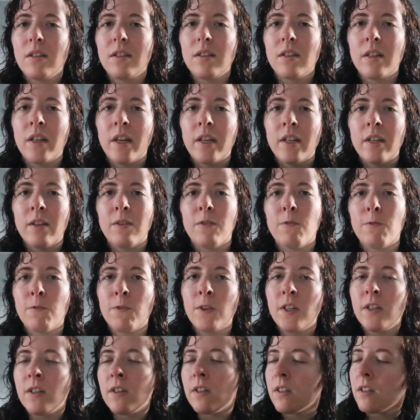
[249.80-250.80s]
letting
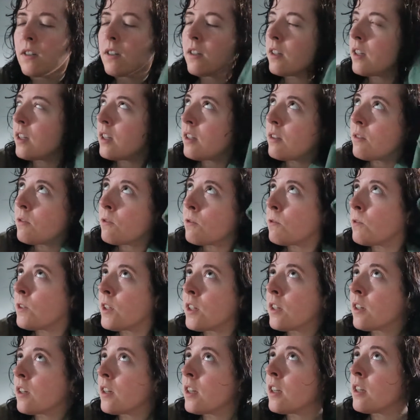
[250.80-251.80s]
fear, letting
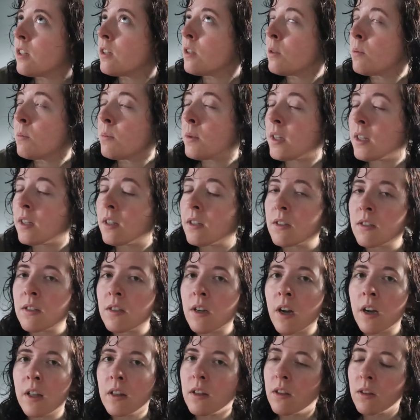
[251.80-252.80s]
fear get to me is
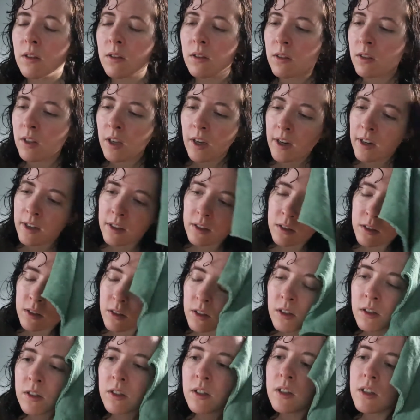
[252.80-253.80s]
not the
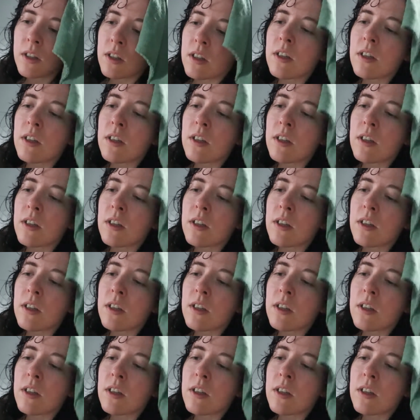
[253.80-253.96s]
answer.